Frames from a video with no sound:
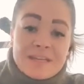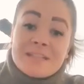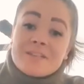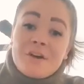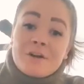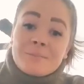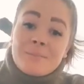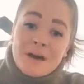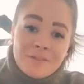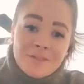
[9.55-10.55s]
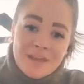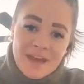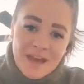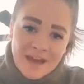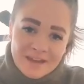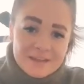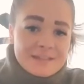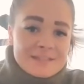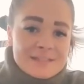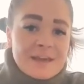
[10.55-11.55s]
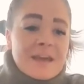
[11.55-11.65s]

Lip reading: It's called Melt the Ice.